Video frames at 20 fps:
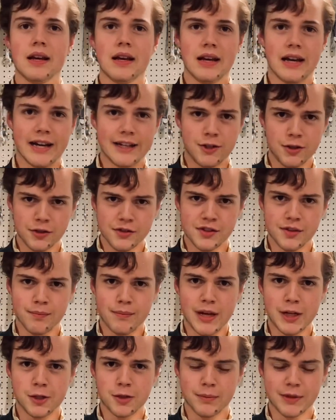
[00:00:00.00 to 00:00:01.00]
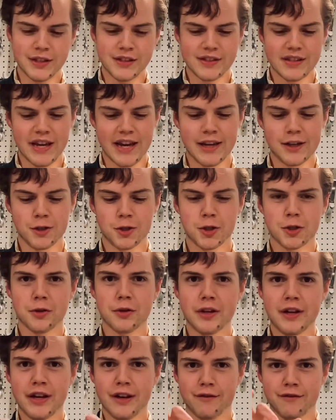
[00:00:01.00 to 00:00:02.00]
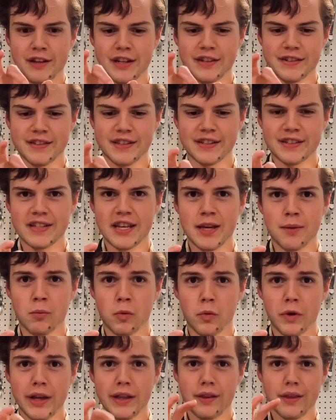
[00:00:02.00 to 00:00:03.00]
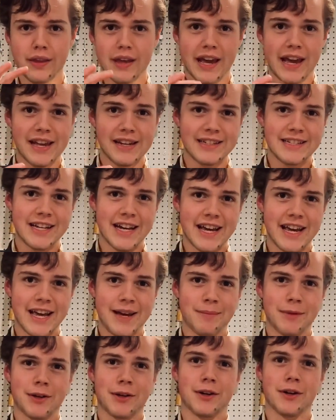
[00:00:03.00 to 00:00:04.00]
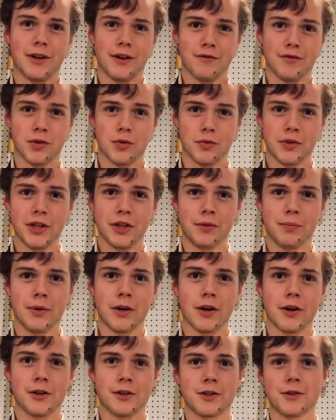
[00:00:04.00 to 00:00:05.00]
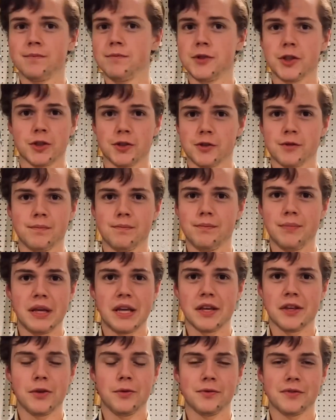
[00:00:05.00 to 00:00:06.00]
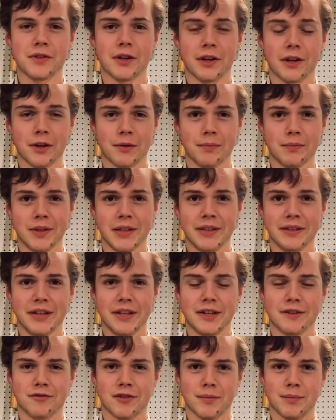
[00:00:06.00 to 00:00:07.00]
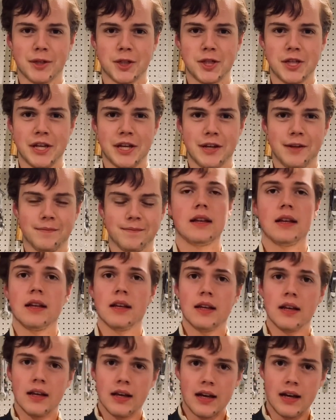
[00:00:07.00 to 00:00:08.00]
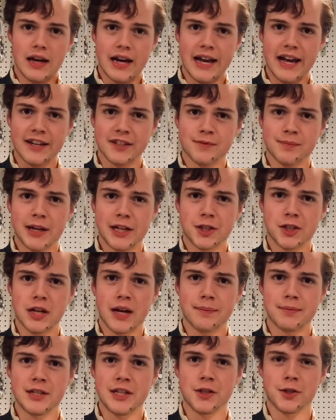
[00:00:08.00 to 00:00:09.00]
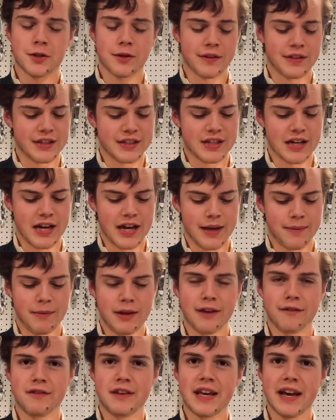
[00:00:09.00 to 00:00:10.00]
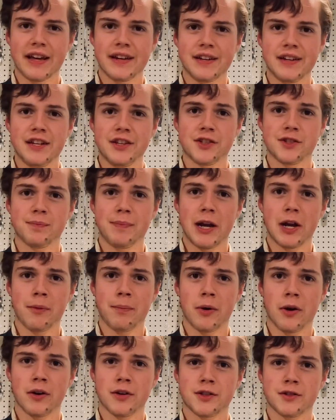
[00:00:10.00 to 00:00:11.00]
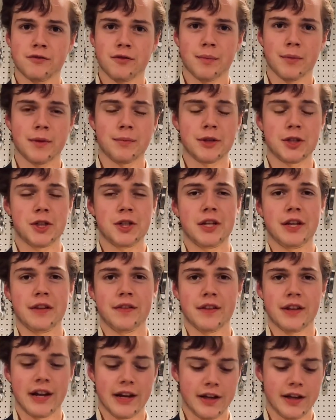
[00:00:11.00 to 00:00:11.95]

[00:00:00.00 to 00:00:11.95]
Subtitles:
I took some measurements, and sure enough, it is the same width and diameter of the real part, just being used on a completely different machine. I asked my shop teacher at the time if he had any spare parts from the machine that I